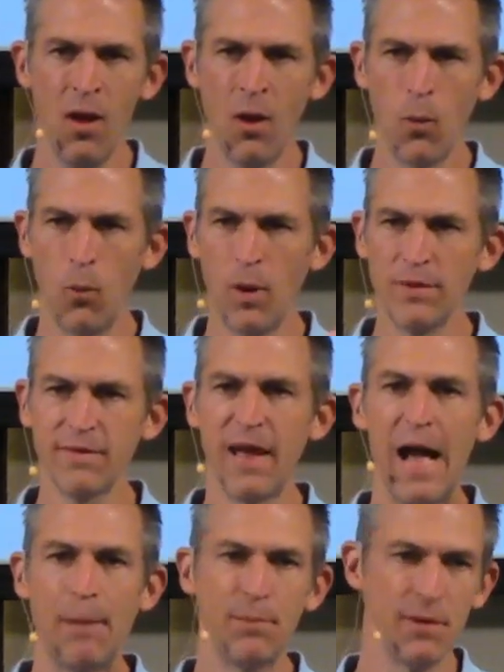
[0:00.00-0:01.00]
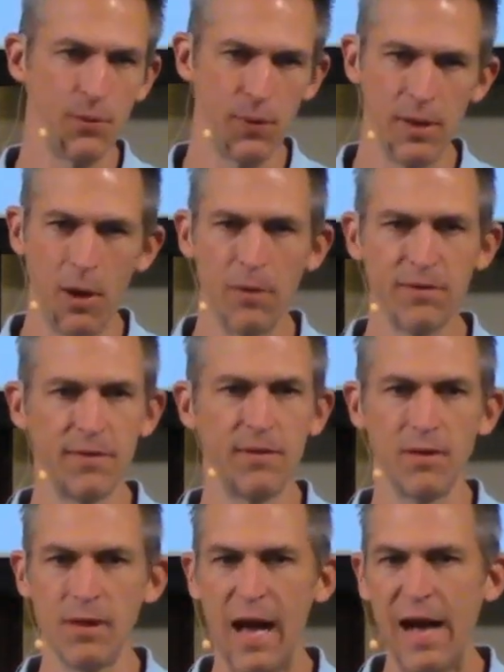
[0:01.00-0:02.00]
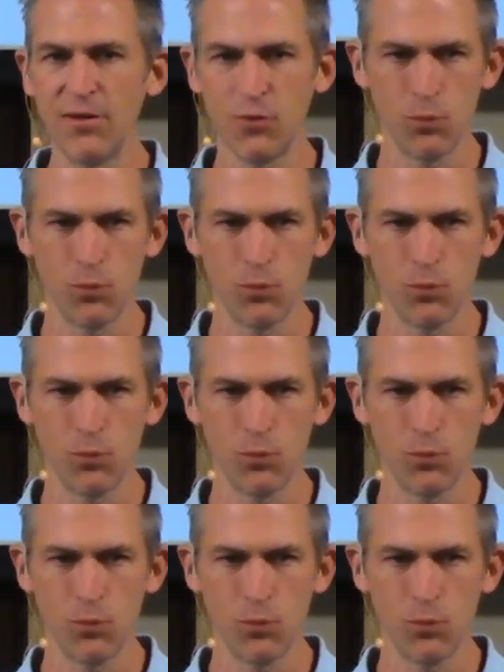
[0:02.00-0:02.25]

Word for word: What's happening? We know it's in the last